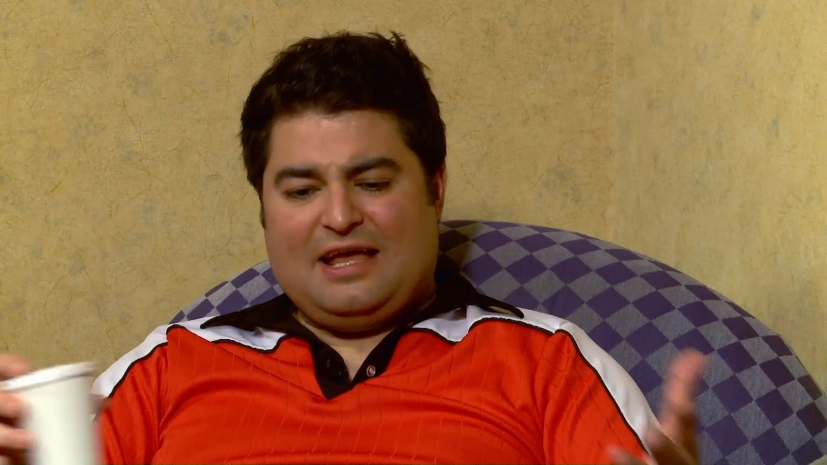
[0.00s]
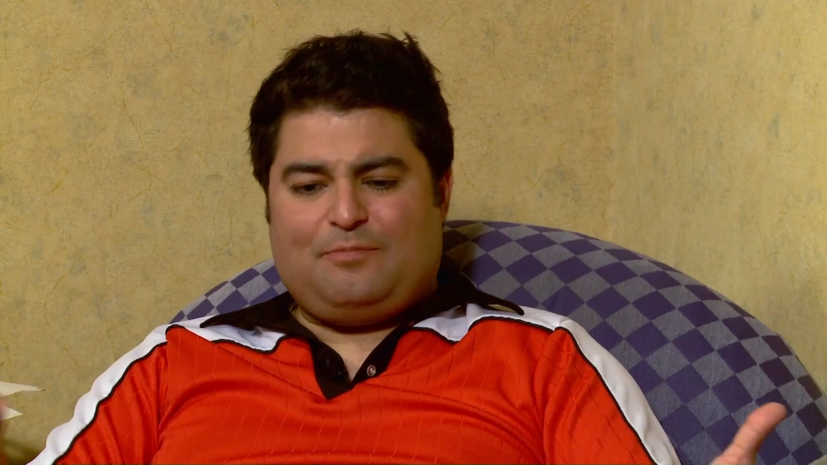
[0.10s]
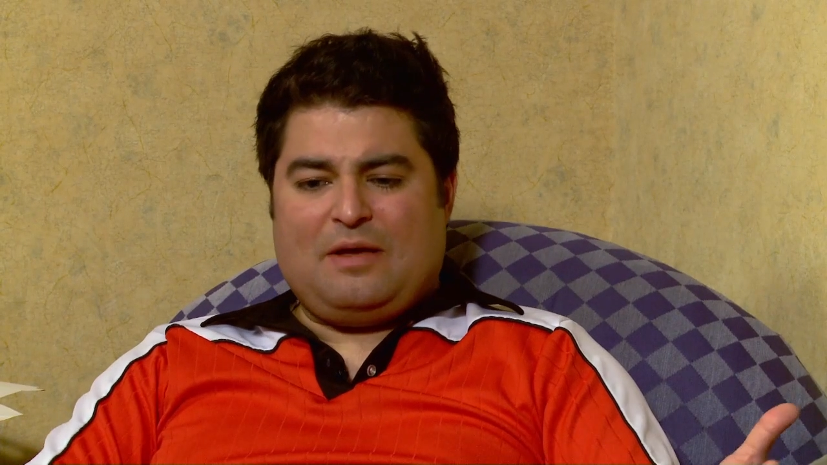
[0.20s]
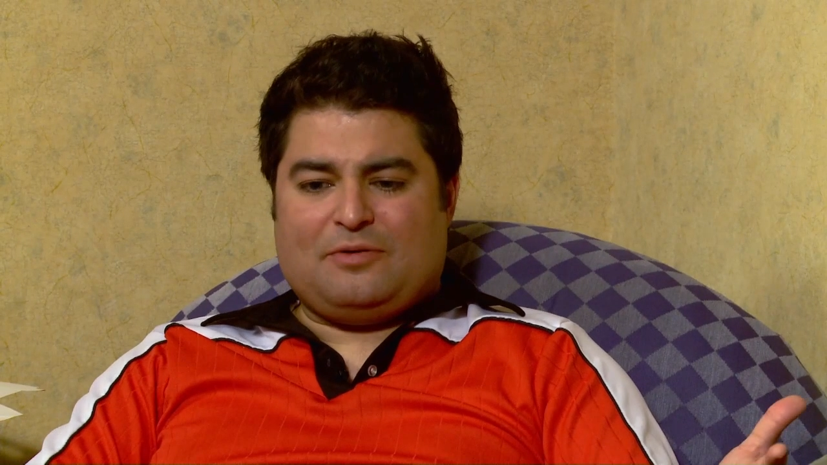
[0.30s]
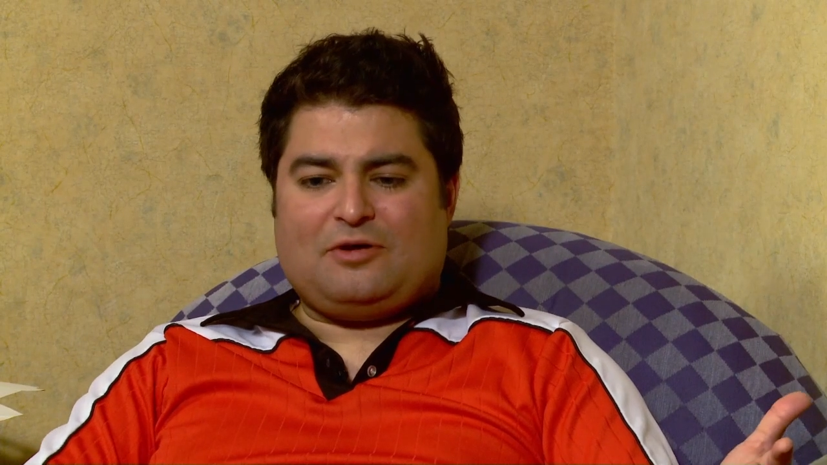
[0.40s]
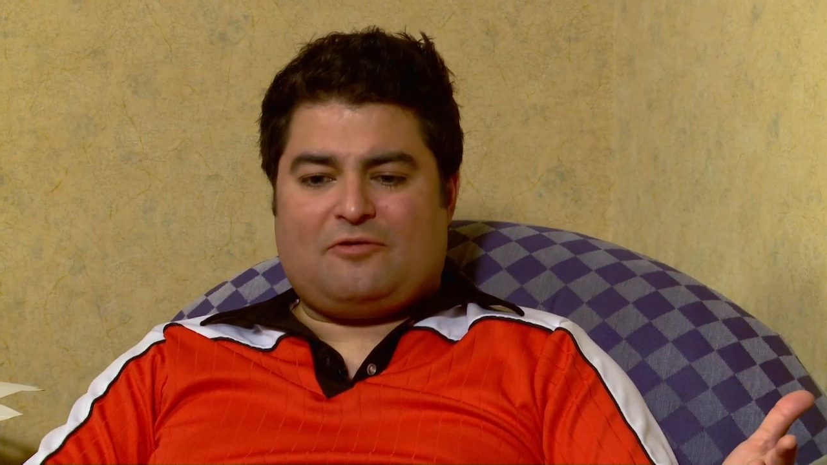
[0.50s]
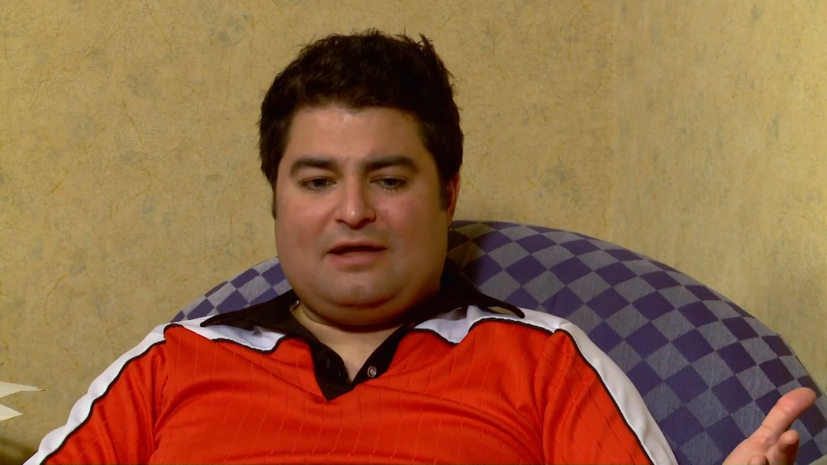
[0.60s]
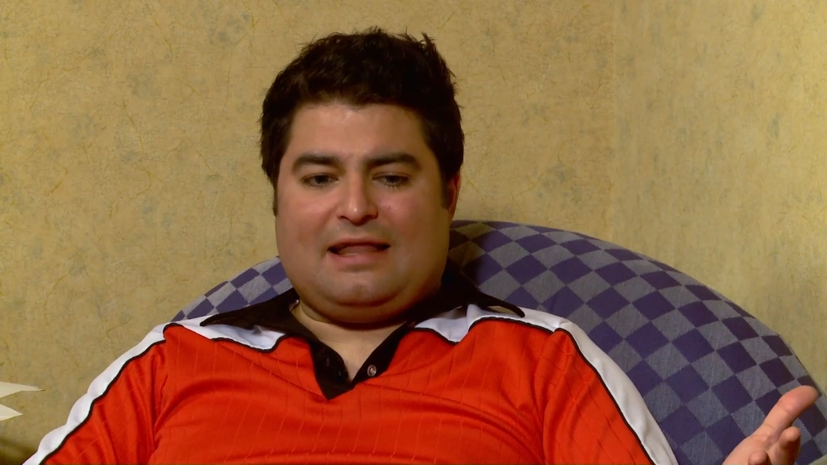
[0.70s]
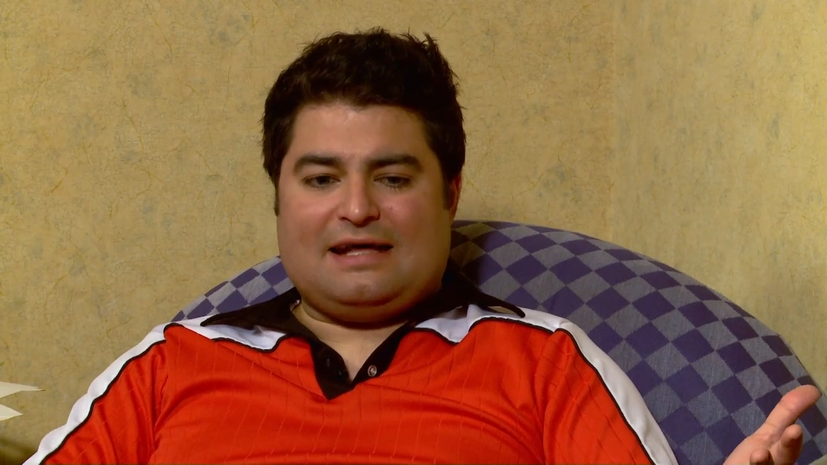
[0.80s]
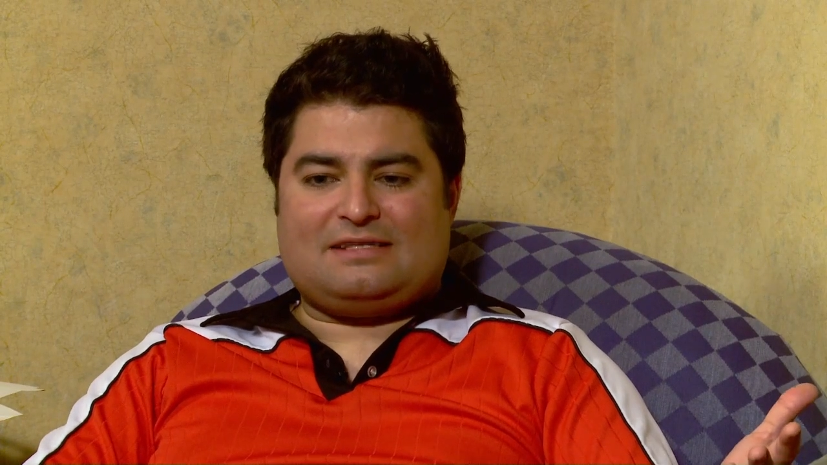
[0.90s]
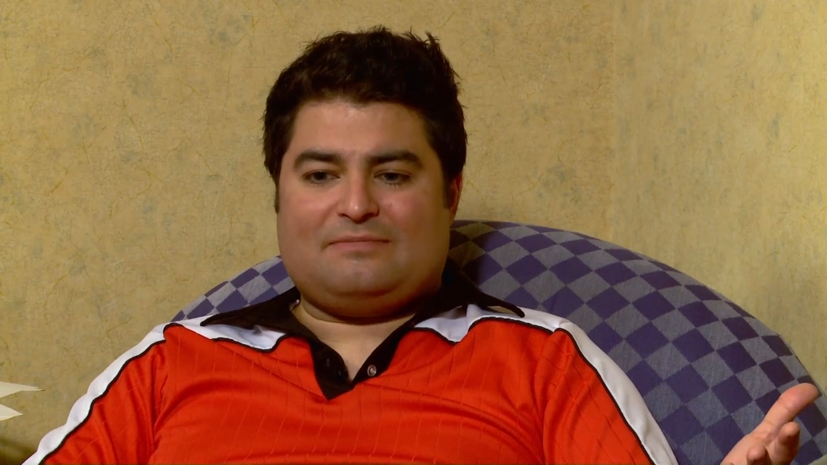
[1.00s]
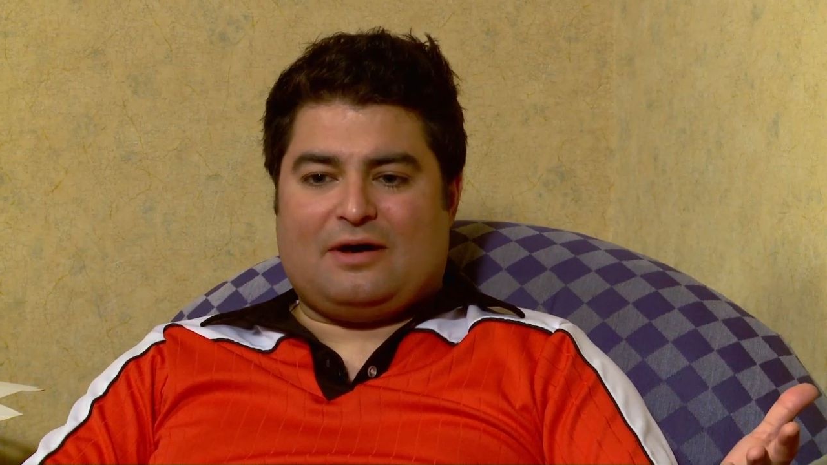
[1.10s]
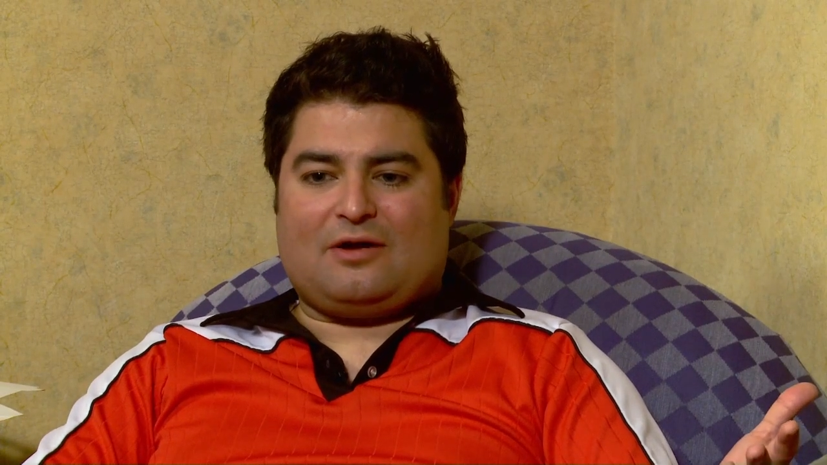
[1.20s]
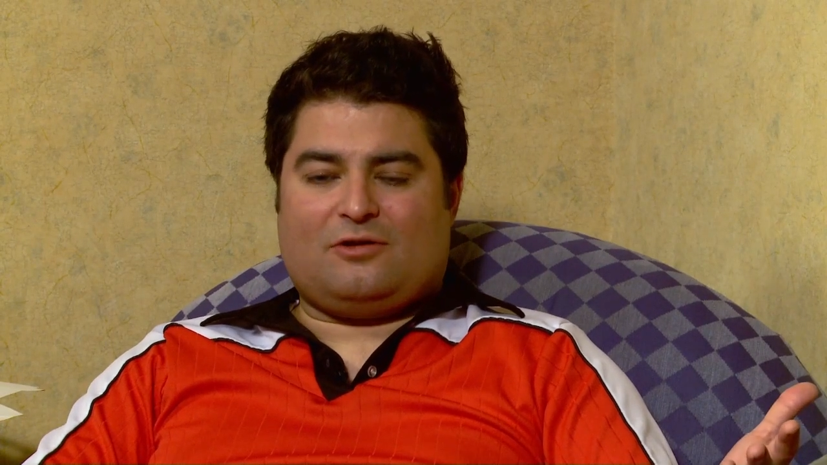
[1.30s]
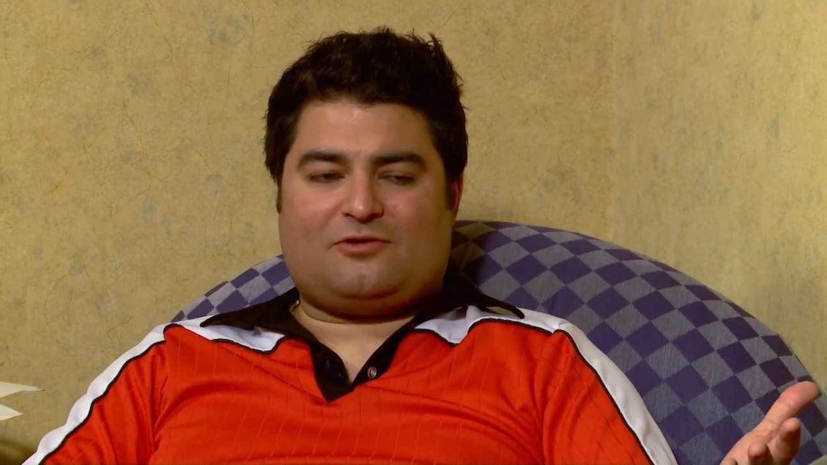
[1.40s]
people don't realize the
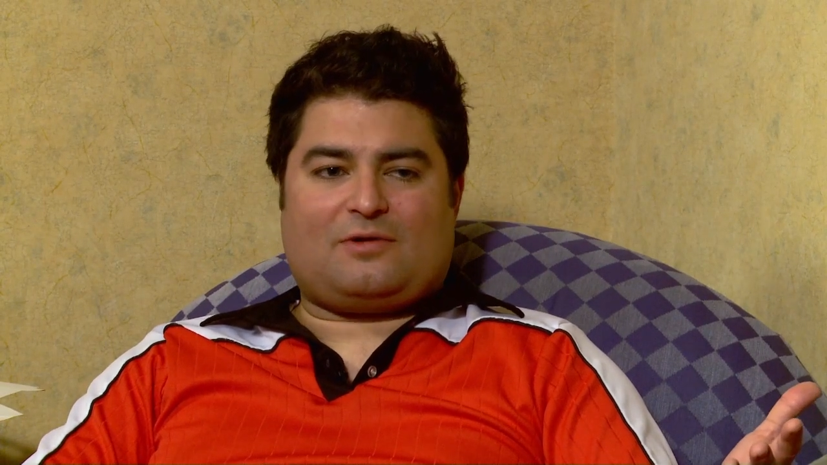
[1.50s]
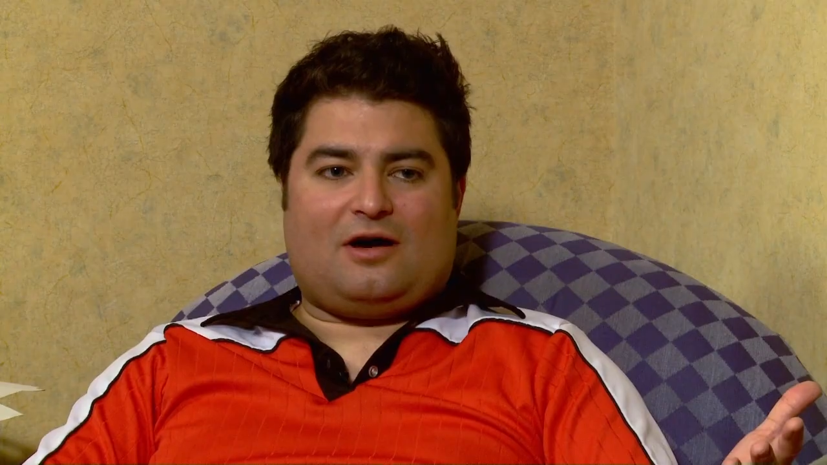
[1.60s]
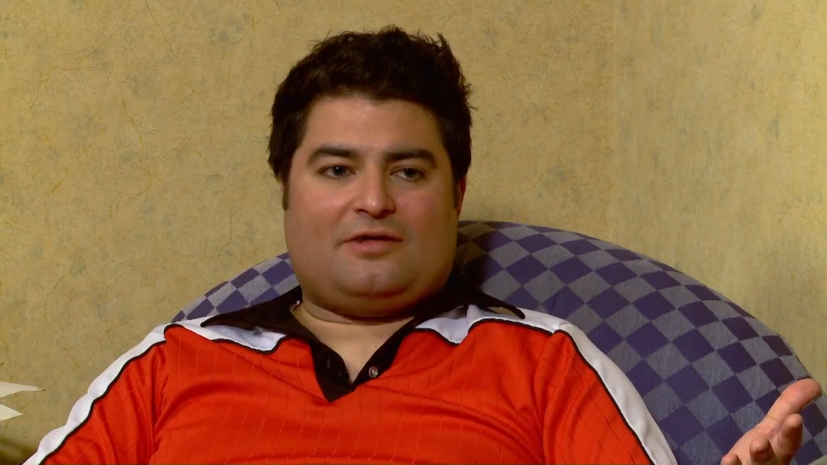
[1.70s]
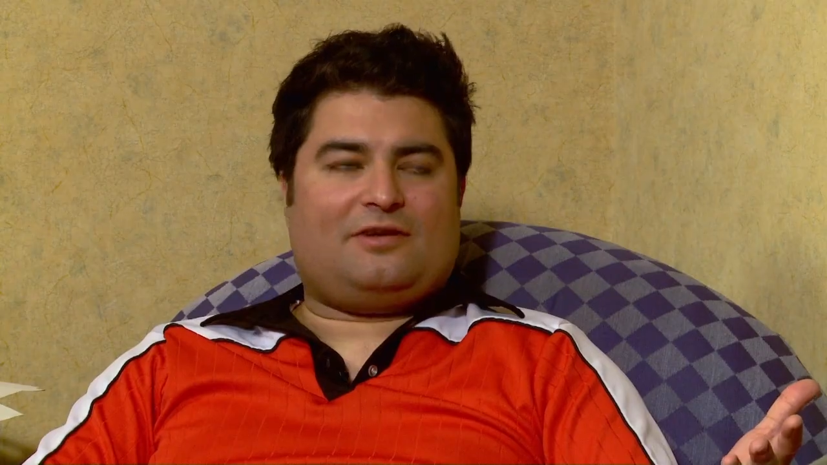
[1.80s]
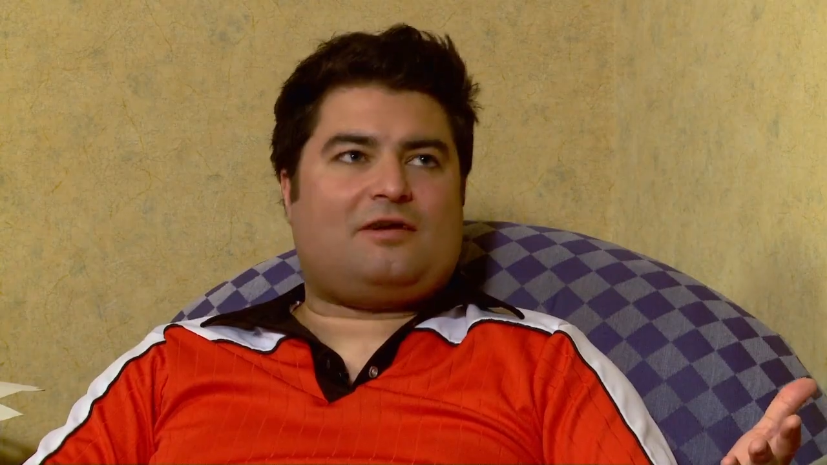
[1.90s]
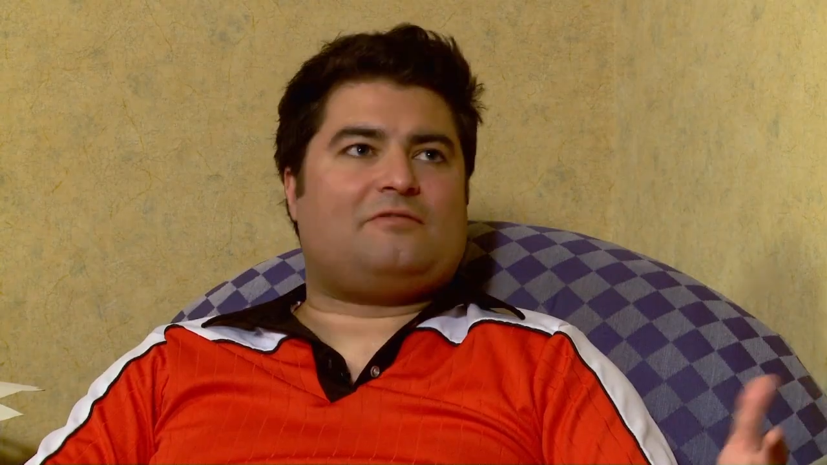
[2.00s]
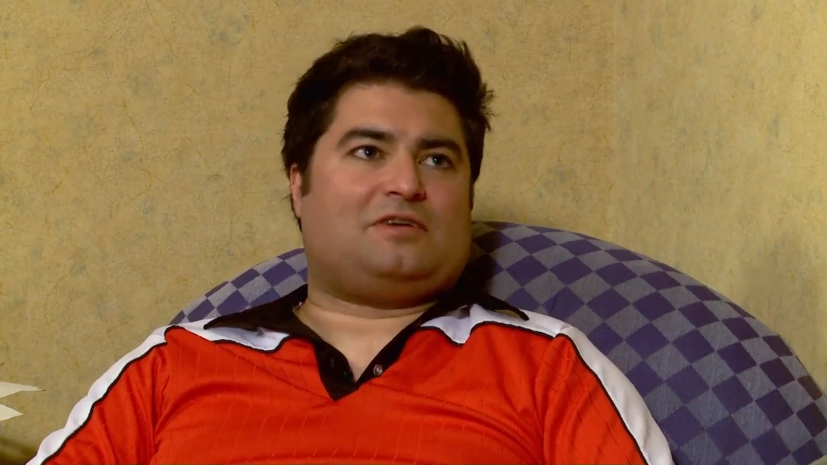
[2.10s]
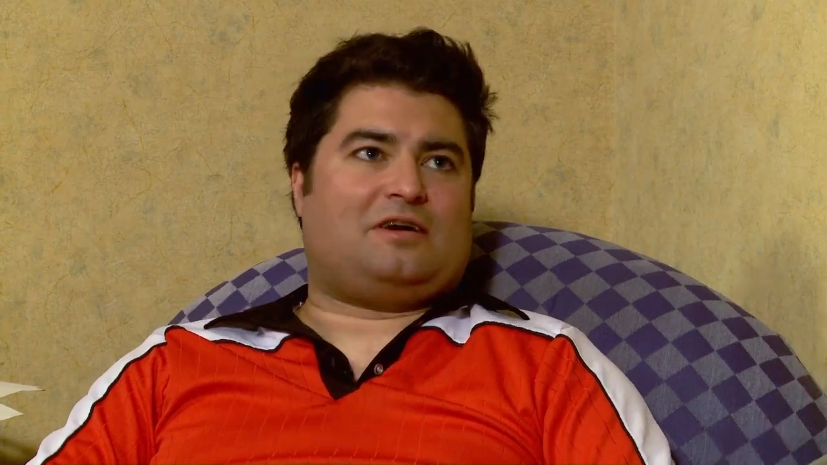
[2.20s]
butthole is where all the nerves